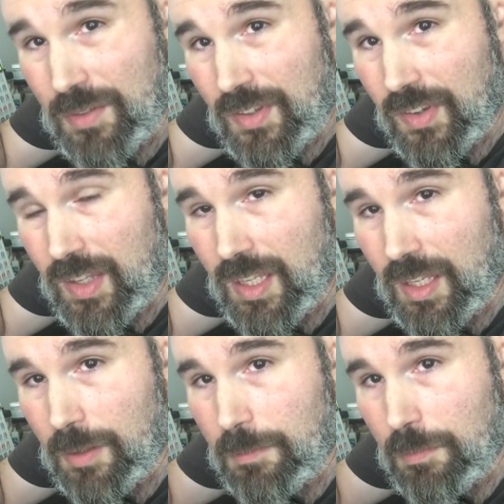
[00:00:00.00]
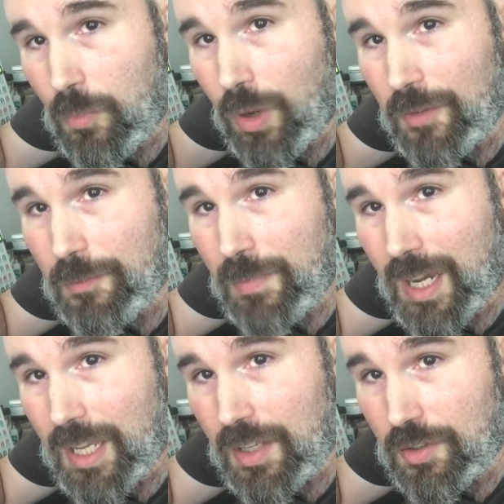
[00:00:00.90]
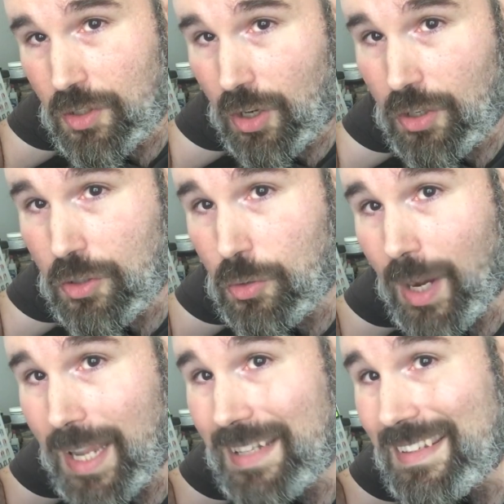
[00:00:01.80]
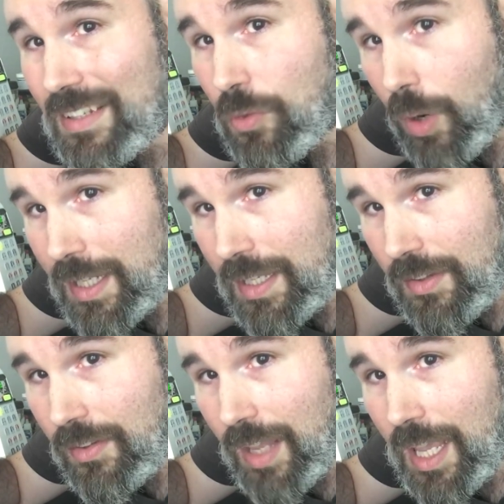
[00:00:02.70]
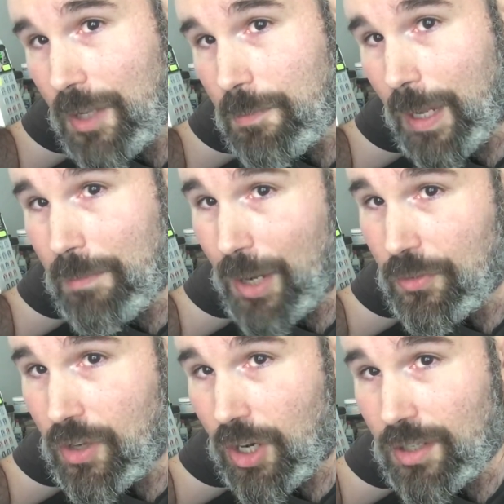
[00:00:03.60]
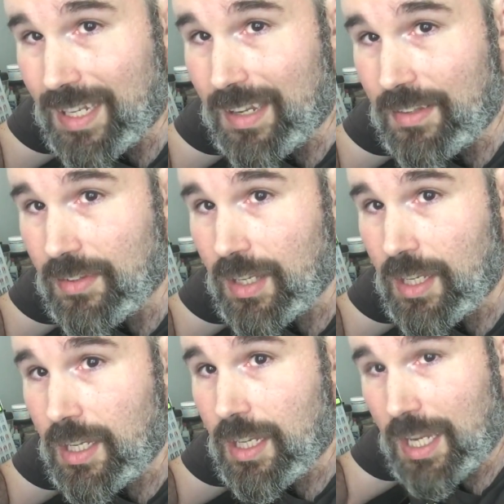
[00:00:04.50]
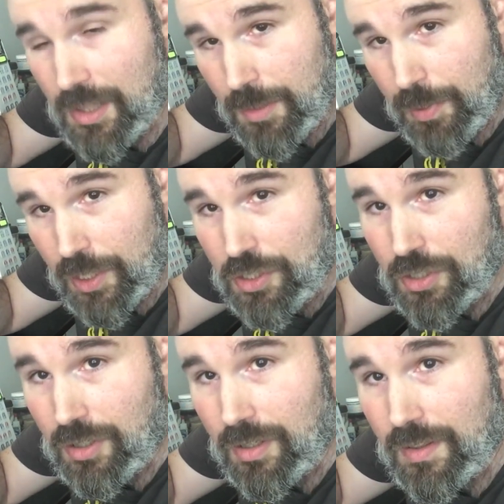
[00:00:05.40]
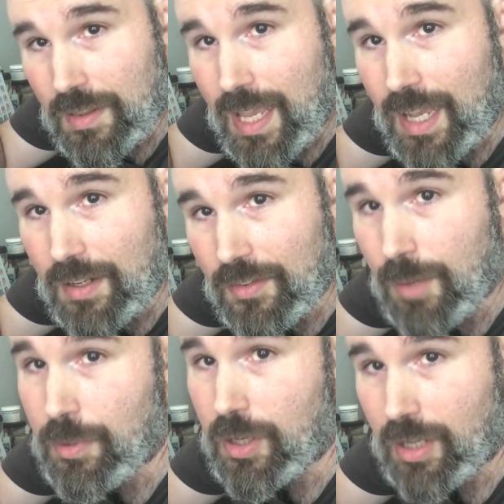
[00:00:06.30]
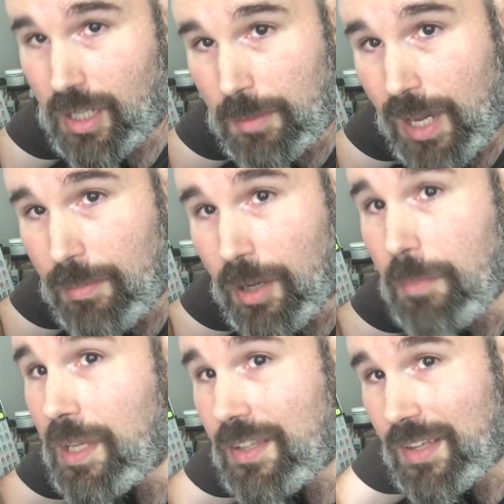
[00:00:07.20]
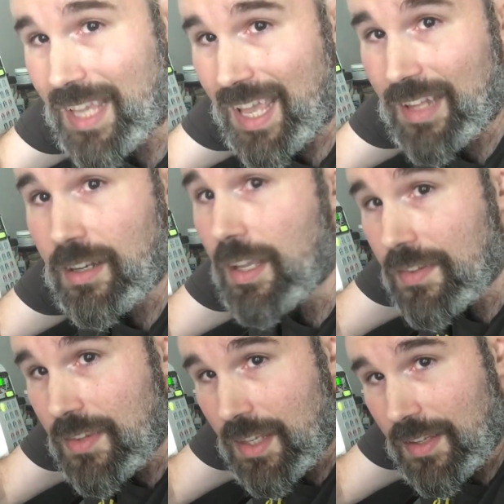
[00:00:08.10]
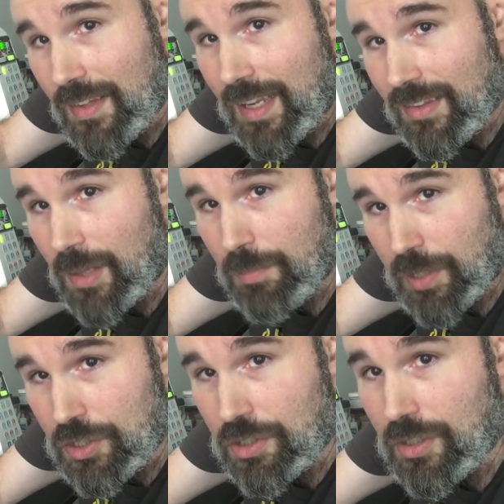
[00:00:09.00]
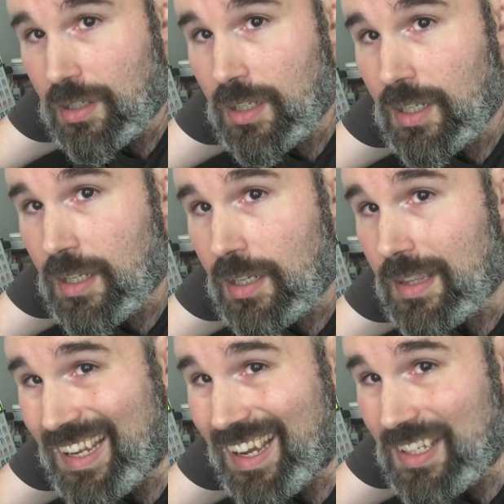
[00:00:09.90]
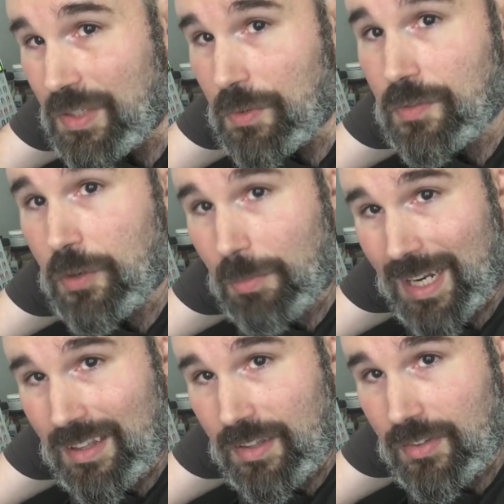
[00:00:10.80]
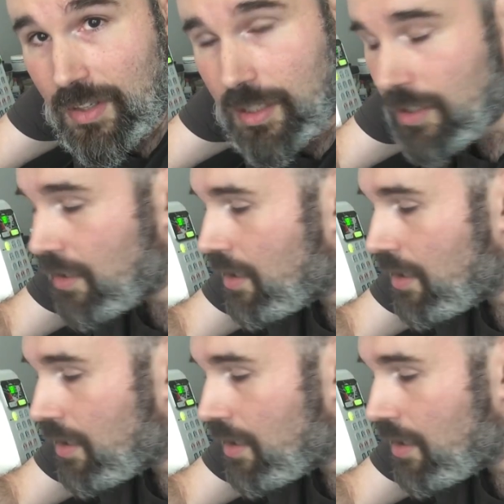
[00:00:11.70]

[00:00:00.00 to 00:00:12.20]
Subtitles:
even see one of my dark gray D20s and my mouse guard dice in the picture that is up on Alibaba, because again, it's the exact same picture that I used for my listing.